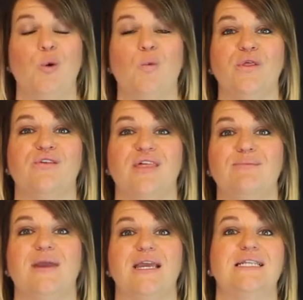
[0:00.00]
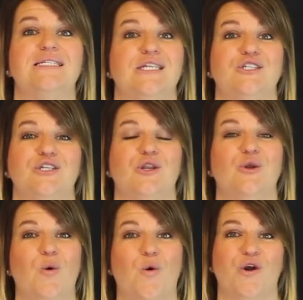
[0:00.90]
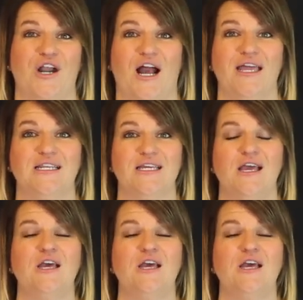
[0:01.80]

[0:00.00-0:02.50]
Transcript: whether they make a decision or not.